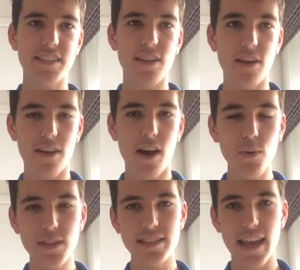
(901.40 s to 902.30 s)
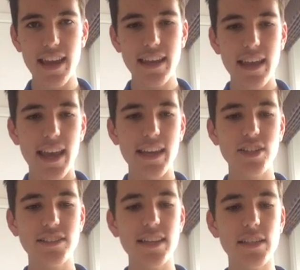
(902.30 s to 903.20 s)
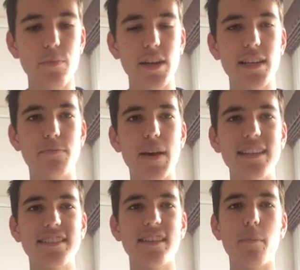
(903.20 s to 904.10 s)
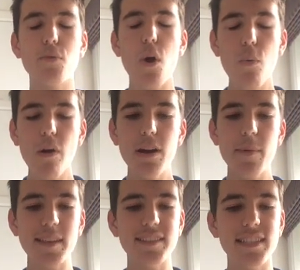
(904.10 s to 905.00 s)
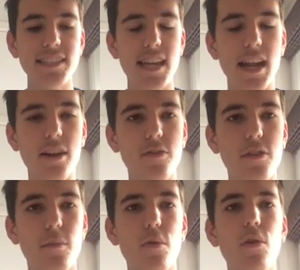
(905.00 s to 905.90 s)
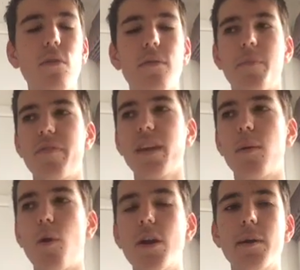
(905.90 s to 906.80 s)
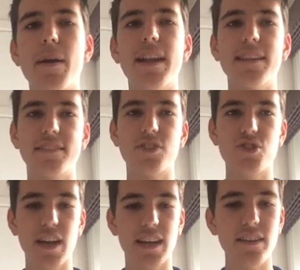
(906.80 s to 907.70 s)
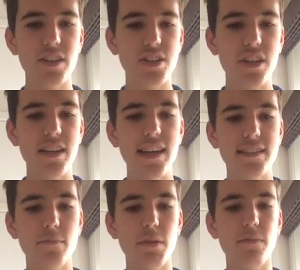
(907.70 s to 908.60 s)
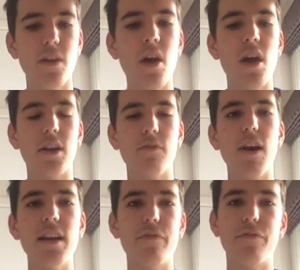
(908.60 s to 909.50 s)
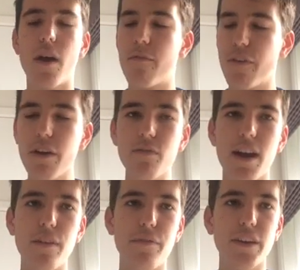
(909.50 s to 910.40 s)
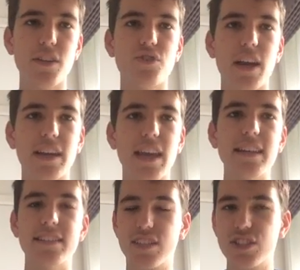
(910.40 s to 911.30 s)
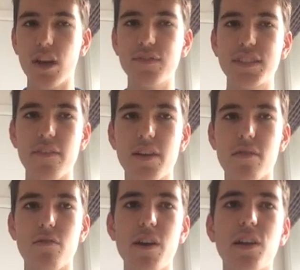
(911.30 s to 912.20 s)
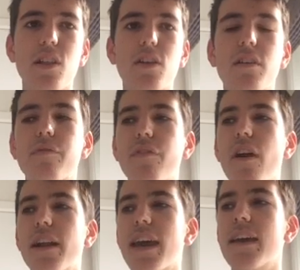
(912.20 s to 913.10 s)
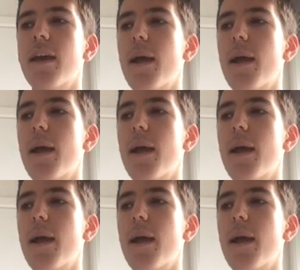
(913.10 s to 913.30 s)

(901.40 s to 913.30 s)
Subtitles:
lot, I would say. He just needs to bring his best. I'm not worried about 1600. The more thing I'm worried about is the track condition. He hasn't been on a very rain-affected track yet. It's a soft 7 at 3 o'clock on Friday